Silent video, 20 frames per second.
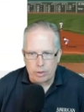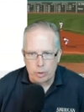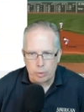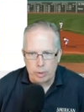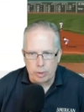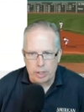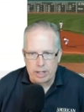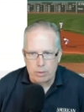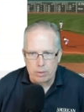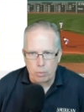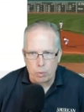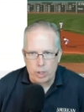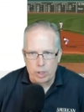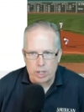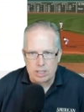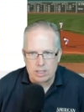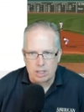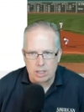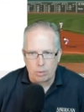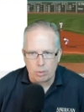Three
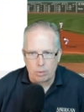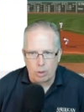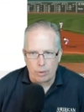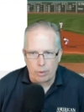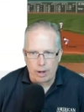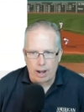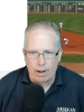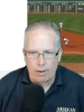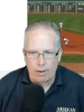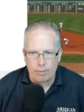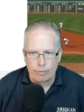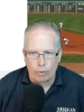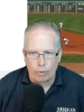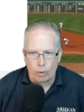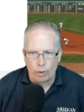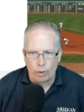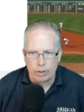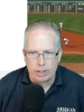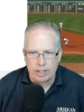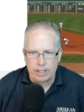wins in a row now
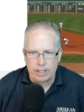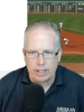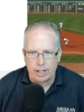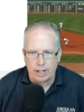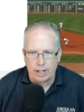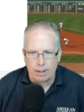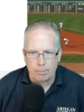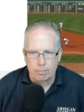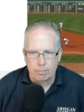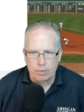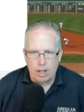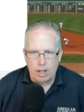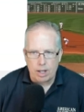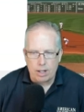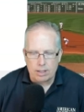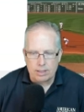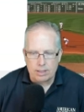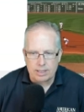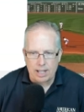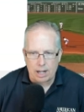for the um,
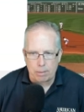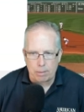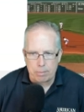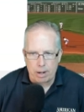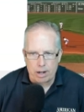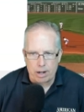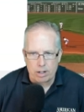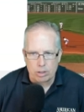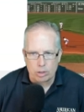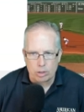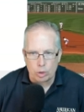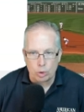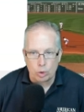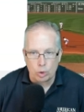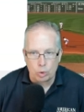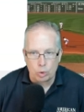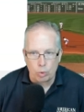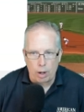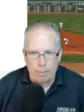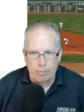Seattle Mariners, who
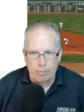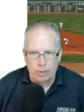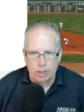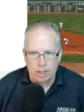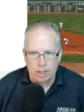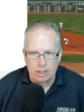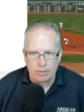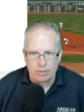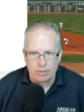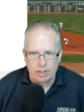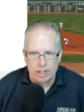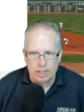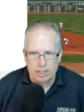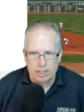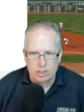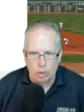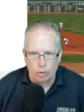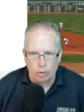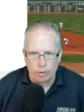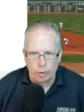swept the Cleveland
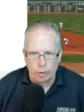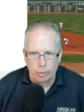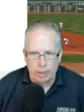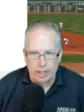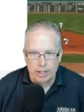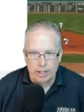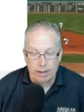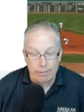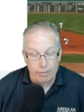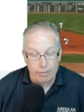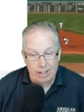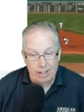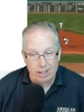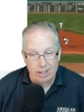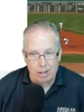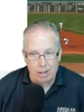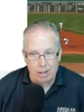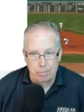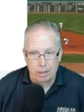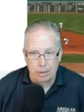Indians over the weekend. In fact, they
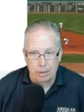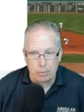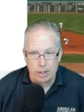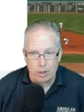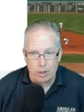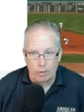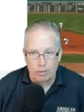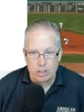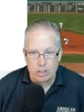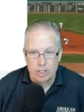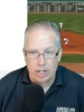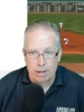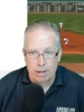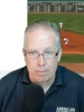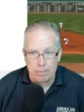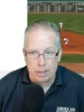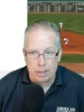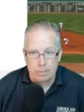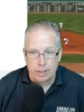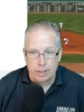got a big win over Shane
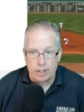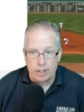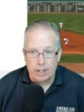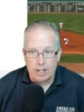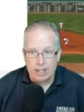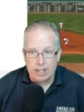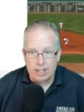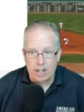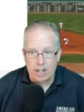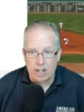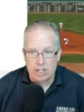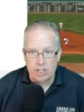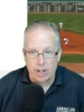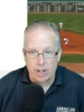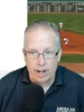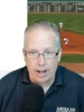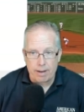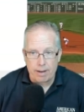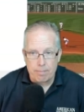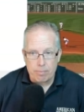Bieber
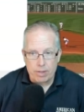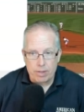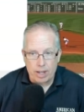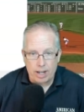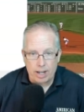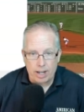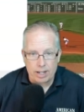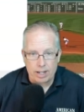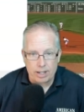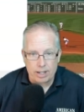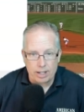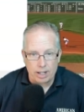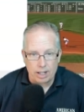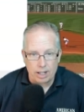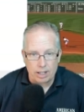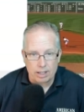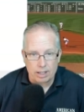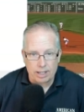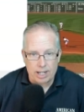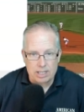yesterday. And
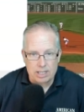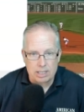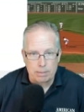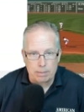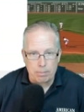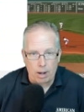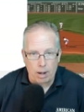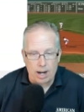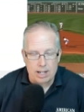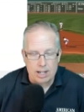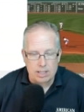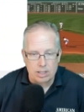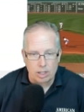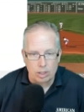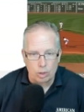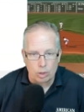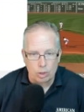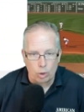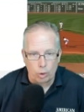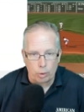uh, Casey Mize is going
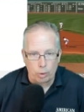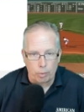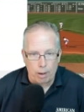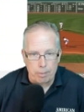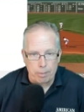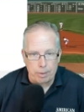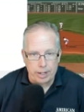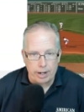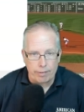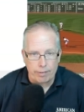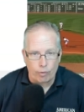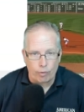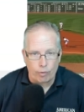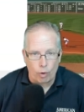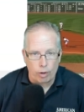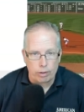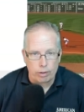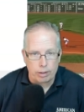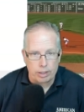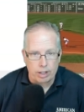to toe the rubber here
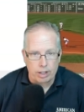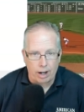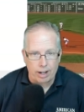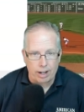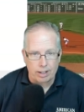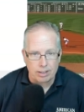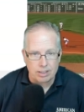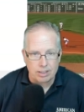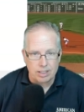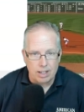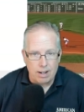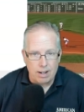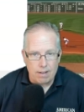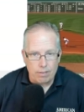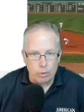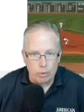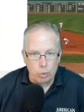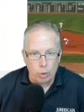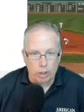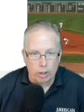for the Tigers,
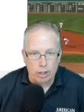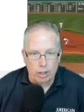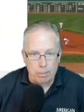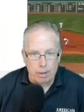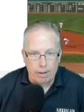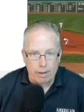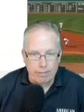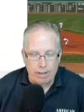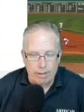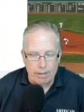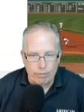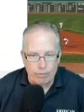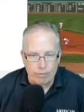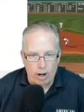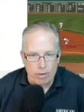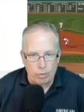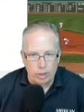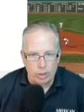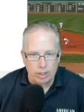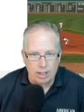who are coming off that
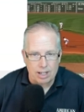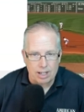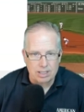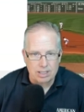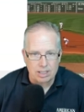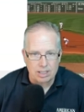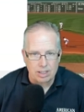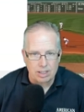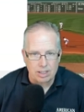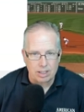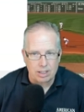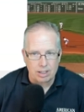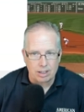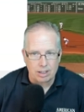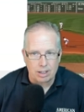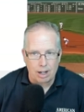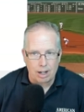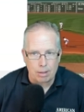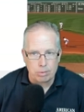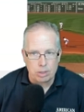5 1 loss yesterday to the
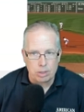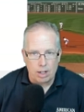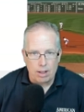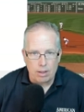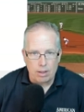Cubs.